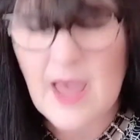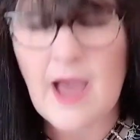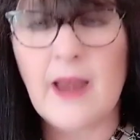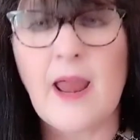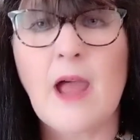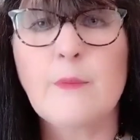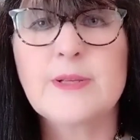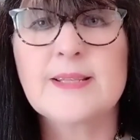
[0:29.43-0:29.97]

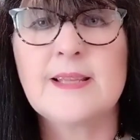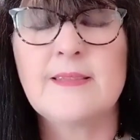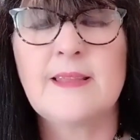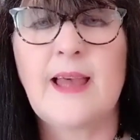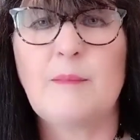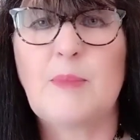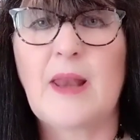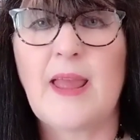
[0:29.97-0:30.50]
And I was in
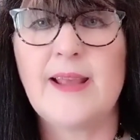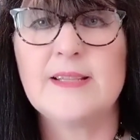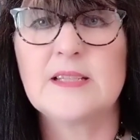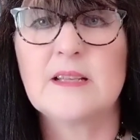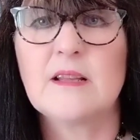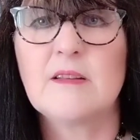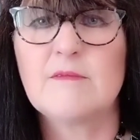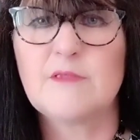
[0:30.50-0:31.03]
that
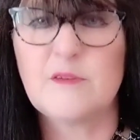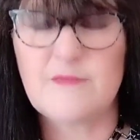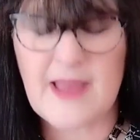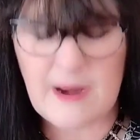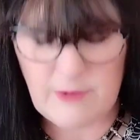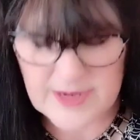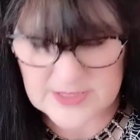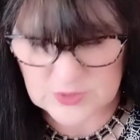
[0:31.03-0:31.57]
place for
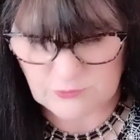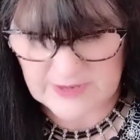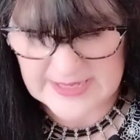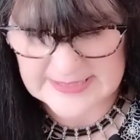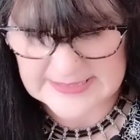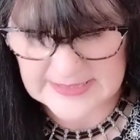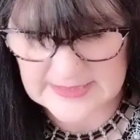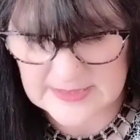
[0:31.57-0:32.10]
various
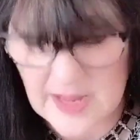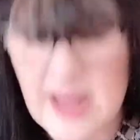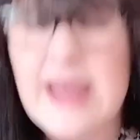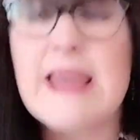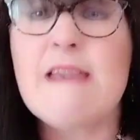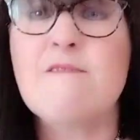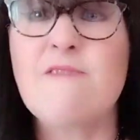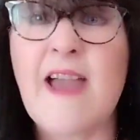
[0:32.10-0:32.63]
reasons.
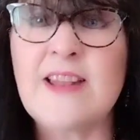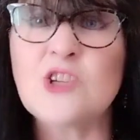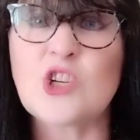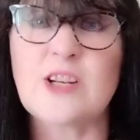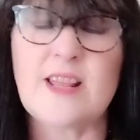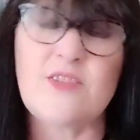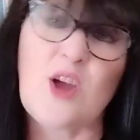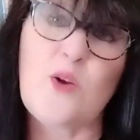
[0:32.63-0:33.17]

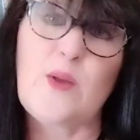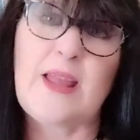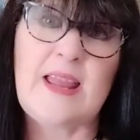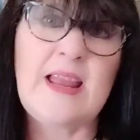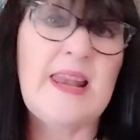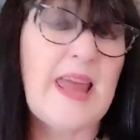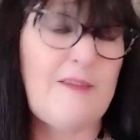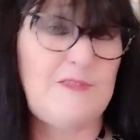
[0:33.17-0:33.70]
Eventually, though,
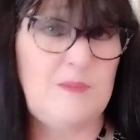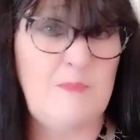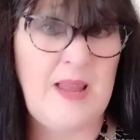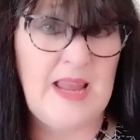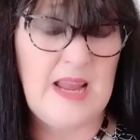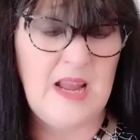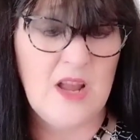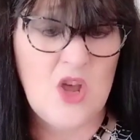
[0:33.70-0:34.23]
he left
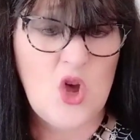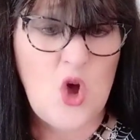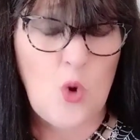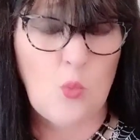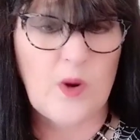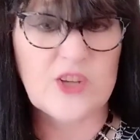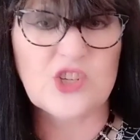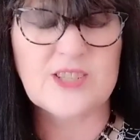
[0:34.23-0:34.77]
me,
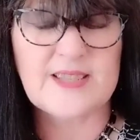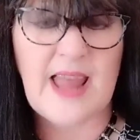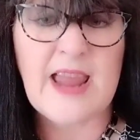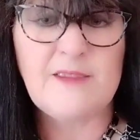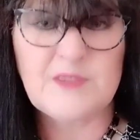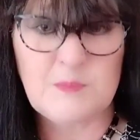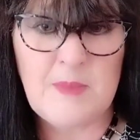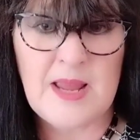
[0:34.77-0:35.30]
which
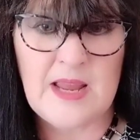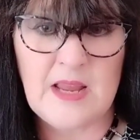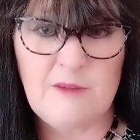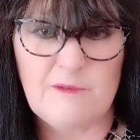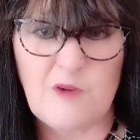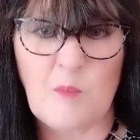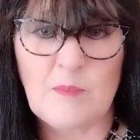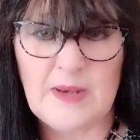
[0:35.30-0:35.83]
saved me
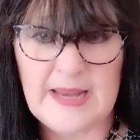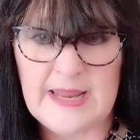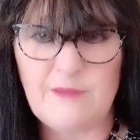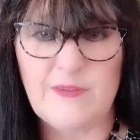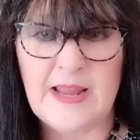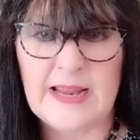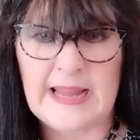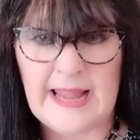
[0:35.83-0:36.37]
from
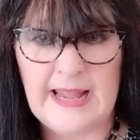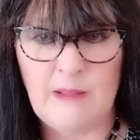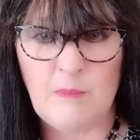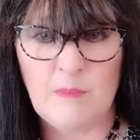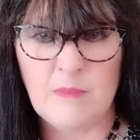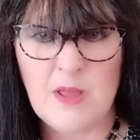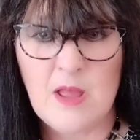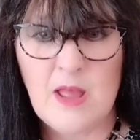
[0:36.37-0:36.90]
leaving
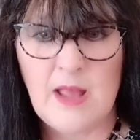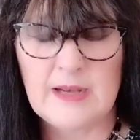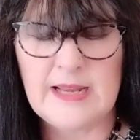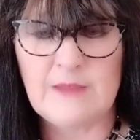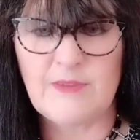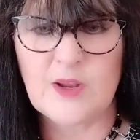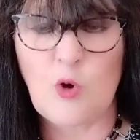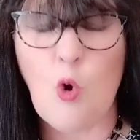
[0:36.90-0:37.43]
him,
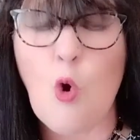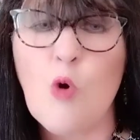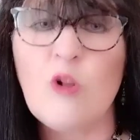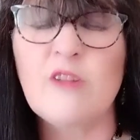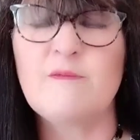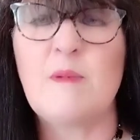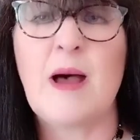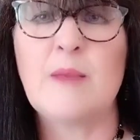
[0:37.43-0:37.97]
leaving
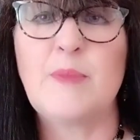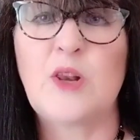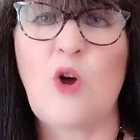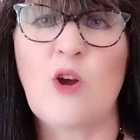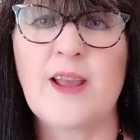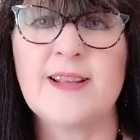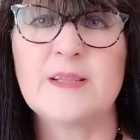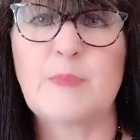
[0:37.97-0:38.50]
all of my
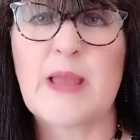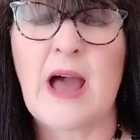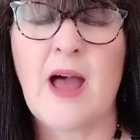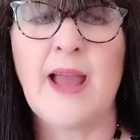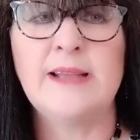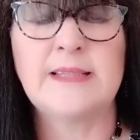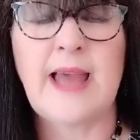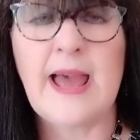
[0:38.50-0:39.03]
belongings
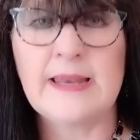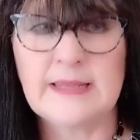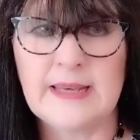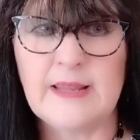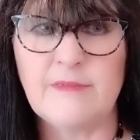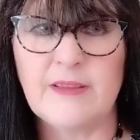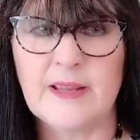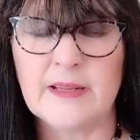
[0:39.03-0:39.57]
behind and
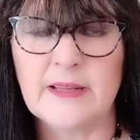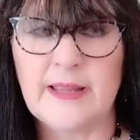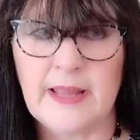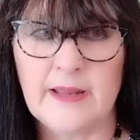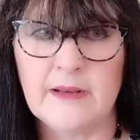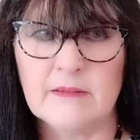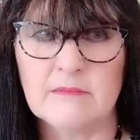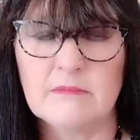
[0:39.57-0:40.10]
living
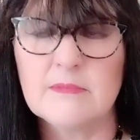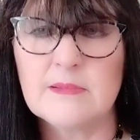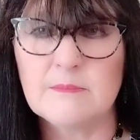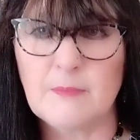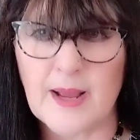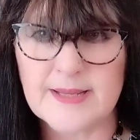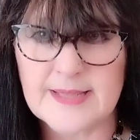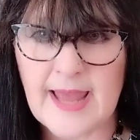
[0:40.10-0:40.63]
in
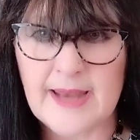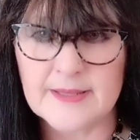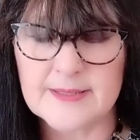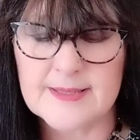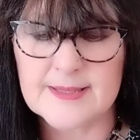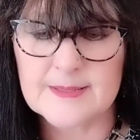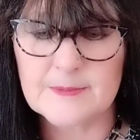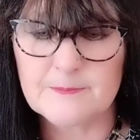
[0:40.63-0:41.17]
my
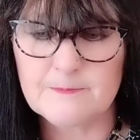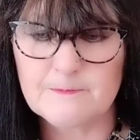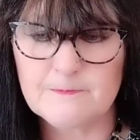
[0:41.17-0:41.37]
tents.